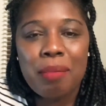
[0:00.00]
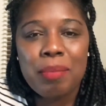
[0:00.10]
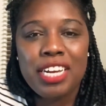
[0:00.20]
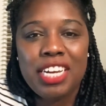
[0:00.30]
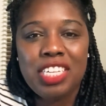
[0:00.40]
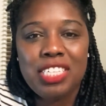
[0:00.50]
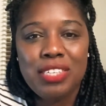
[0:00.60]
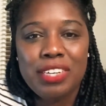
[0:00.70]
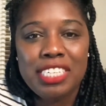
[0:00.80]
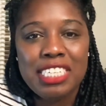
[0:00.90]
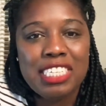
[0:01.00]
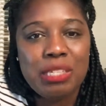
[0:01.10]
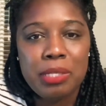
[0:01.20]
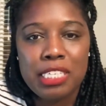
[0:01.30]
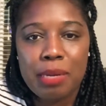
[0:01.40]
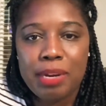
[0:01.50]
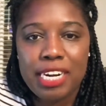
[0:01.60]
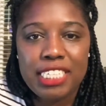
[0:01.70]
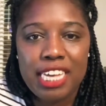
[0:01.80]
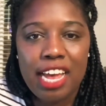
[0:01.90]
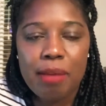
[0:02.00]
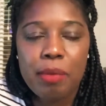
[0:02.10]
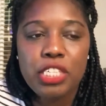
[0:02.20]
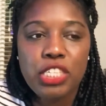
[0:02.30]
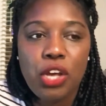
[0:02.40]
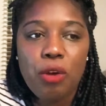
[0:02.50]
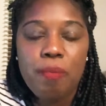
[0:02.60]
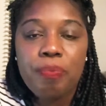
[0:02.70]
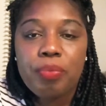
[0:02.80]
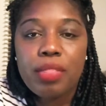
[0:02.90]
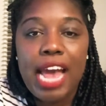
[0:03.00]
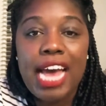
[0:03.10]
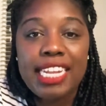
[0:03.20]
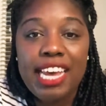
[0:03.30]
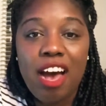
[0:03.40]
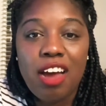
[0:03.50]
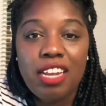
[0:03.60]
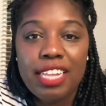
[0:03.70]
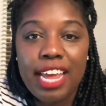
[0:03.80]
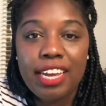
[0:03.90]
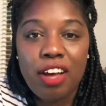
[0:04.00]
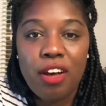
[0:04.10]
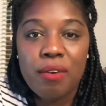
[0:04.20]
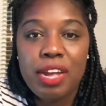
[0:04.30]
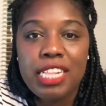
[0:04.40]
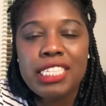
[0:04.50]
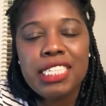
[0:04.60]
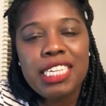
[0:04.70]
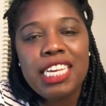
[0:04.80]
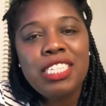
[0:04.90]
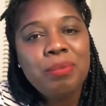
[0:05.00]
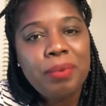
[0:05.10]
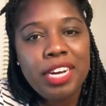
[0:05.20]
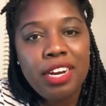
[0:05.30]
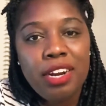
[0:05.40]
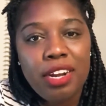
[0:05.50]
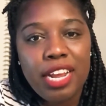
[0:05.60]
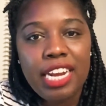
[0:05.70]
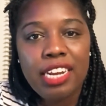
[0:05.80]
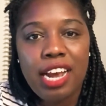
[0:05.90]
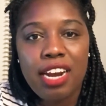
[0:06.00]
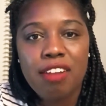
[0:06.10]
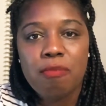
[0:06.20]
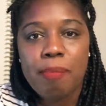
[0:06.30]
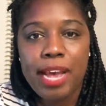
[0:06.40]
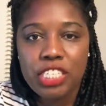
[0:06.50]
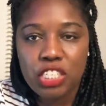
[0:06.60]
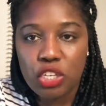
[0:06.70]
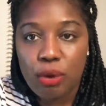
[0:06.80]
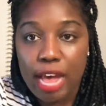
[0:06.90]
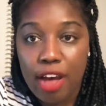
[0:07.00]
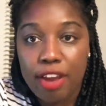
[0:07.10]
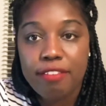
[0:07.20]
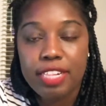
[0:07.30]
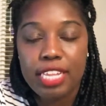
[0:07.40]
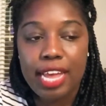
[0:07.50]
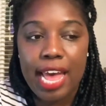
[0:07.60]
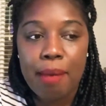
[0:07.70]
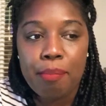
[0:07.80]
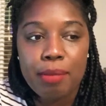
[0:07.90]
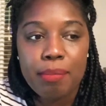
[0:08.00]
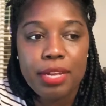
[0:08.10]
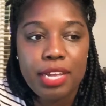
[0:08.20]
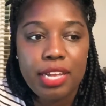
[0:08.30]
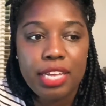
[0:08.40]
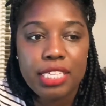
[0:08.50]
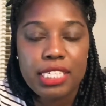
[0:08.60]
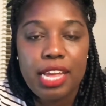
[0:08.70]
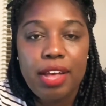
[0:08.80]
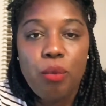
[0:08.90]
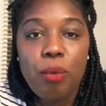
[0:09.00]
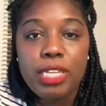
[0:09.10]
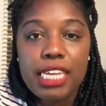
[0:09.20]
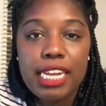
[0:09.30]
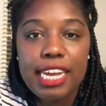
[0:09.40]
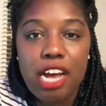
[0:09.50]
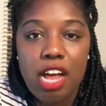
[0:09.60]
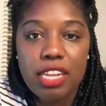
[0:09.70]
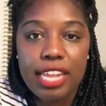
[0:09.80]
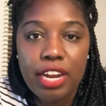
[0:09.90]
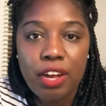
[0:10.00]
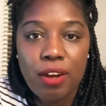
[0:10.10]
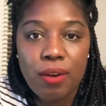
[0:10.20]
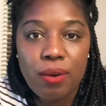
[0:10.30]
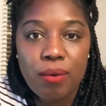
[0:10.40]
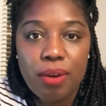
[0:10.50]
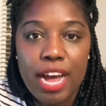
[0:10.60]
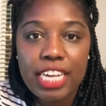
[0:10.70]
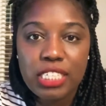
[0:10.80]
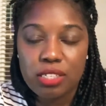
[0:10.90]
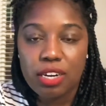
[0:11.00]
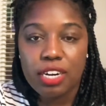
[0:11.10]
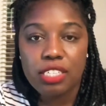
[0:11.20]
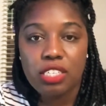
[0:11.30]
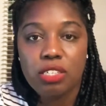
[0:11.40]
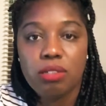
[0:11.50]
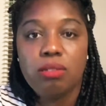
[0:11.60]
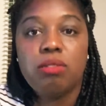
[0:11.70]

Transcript: because you can just switch it up anytime. So I let all of that go. And it's weird and kind of magical how everything happened, because once I let all of that go, I started to,